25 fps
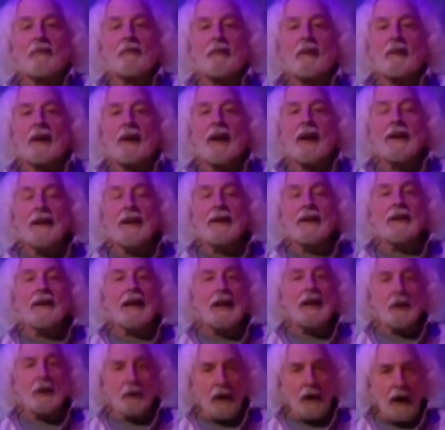And then
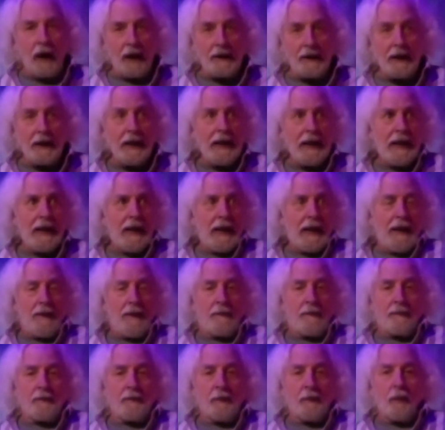later on,
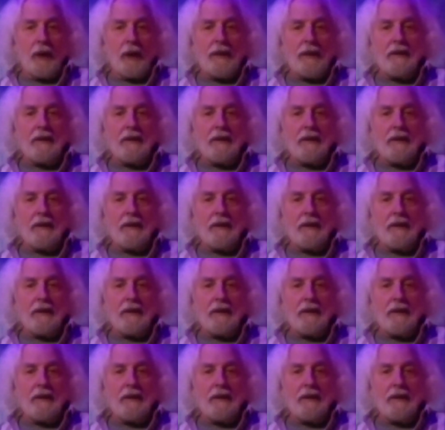when the